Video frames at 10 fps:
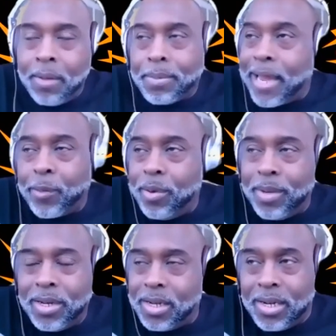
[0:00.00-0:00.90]
Black
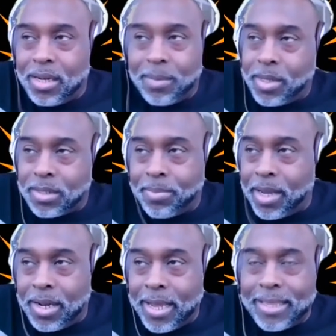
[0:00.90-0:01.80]
women didn't need to
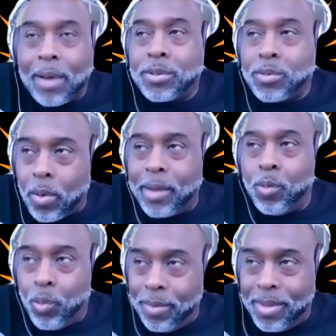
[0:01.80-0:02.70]
participate in that. That was
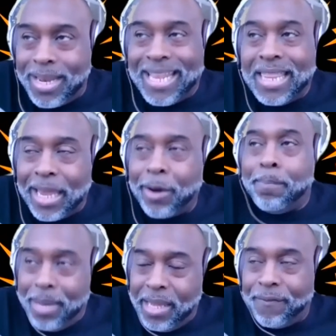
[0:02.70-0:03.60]
white women and their
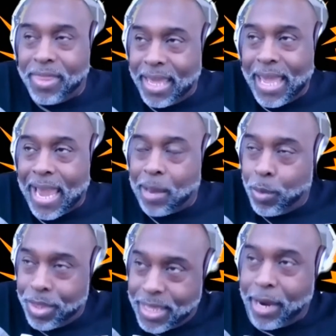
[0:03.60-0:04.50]
beef they had
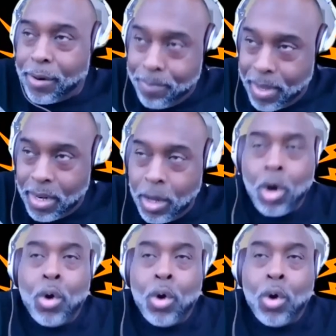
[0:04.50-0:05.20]
with their men.